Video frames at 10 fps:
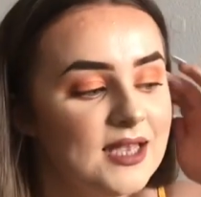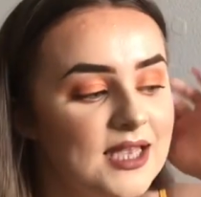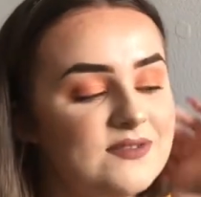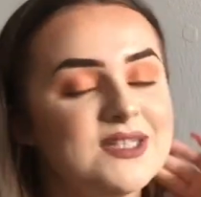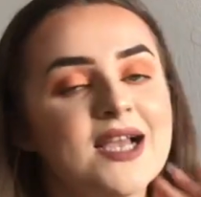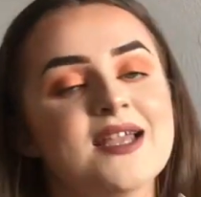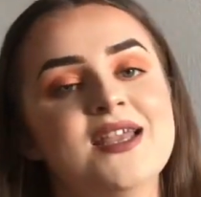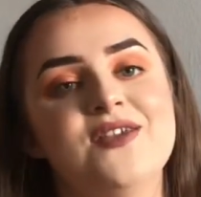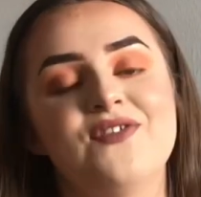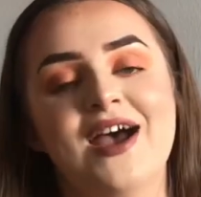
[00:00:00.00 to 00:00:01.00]
gifts that I can
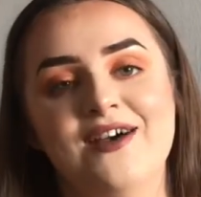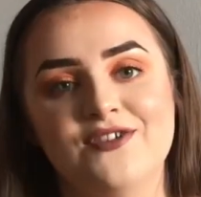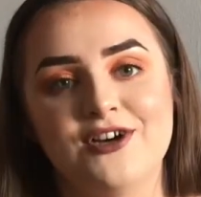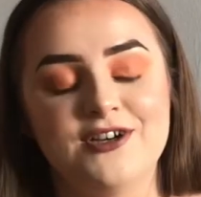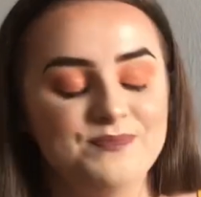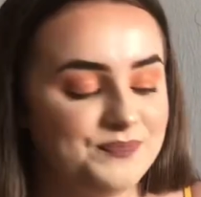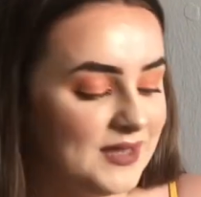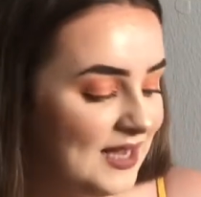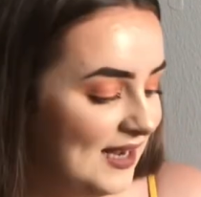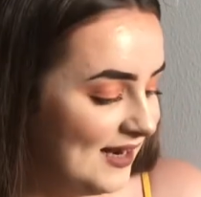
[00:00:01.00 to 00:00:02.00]
keep forever
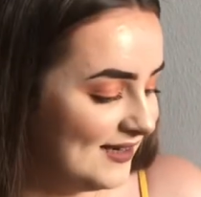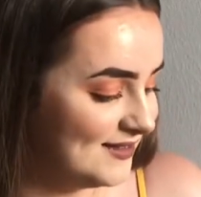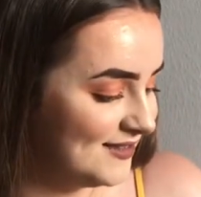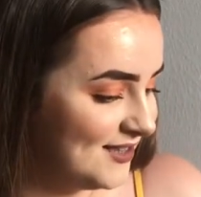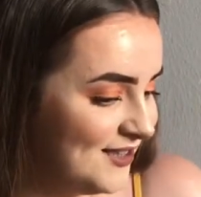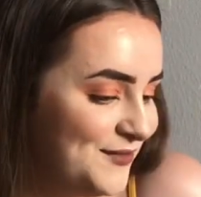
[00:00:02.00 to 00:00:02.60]
and